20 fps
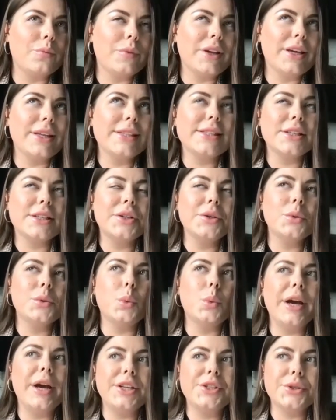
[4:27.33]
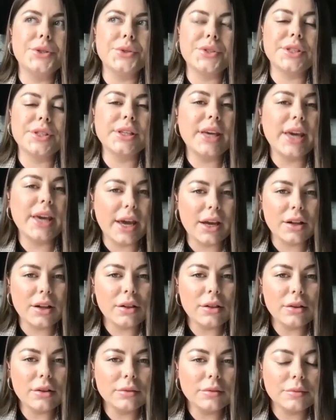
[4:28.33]
it's a good way to
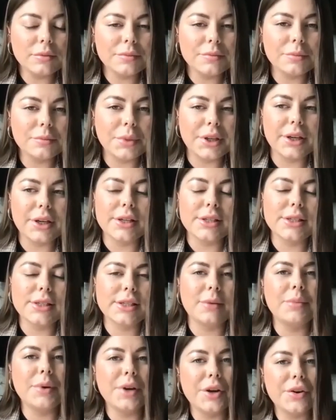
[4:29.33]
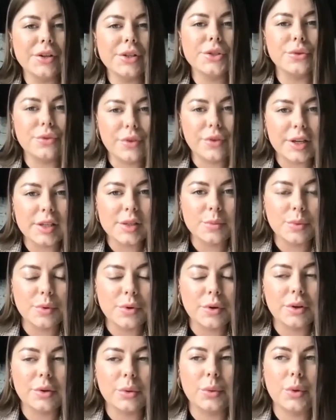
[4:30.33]
scale, because comparing to
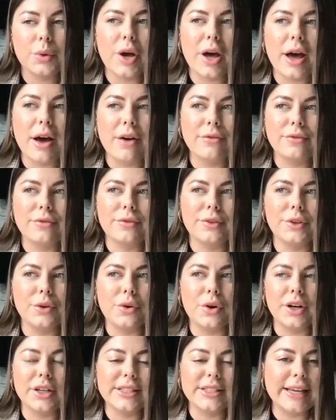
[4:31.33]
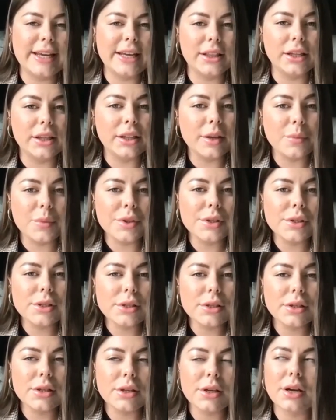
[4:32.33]
Facebook, you have your daily
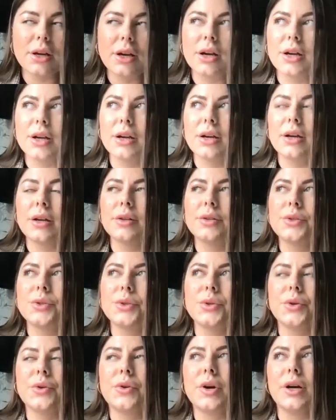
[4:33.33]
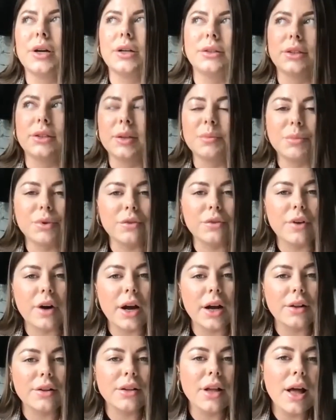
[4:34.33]
limits to your like
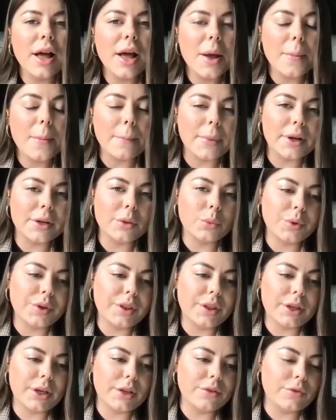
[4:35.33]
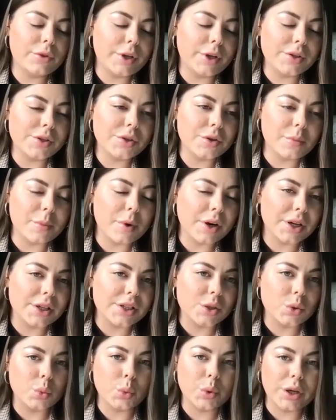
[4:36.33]
profile, but with influencer
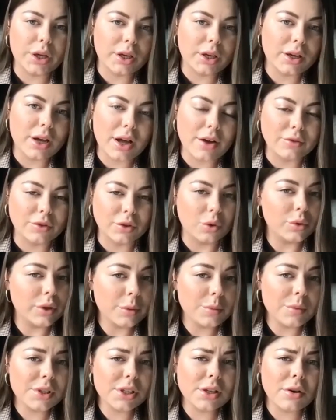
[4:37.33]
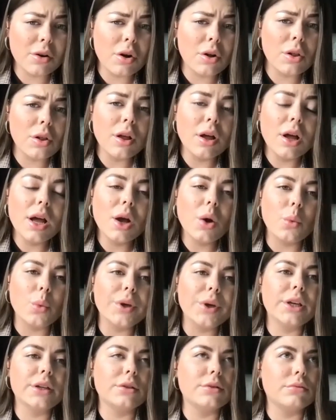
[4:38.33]
marketing, we have no limits at all.
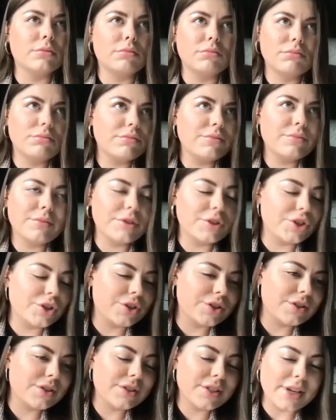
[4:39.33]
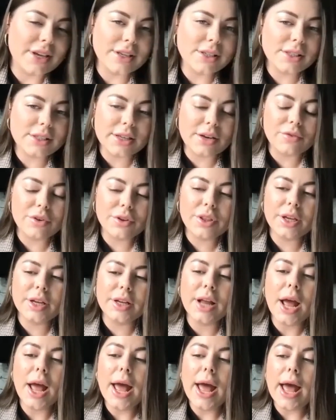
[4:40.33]
We can just test
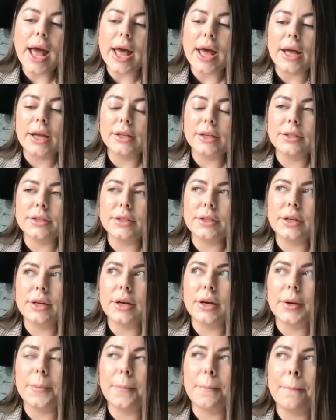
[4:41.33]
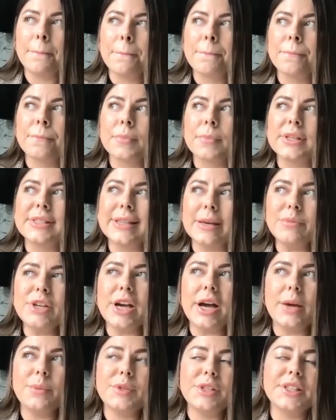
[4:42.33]
everything, and
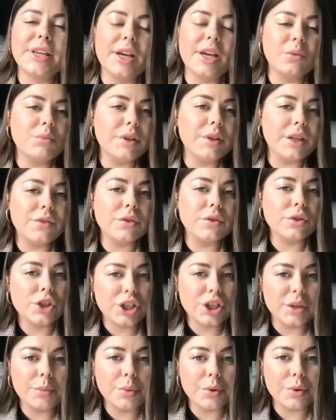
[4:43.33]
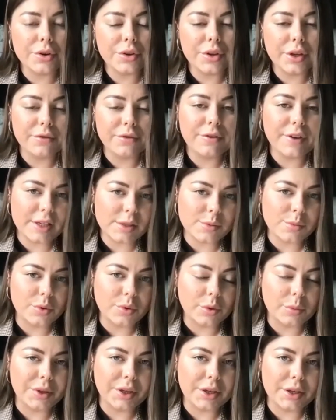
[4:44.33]
sometimes it can be even cheaper than
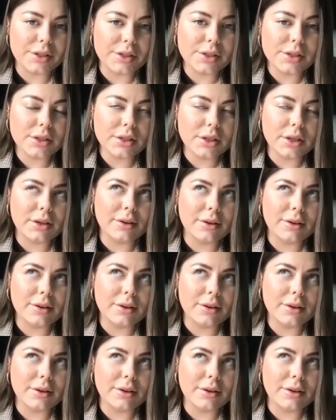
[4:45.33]
Facebook, because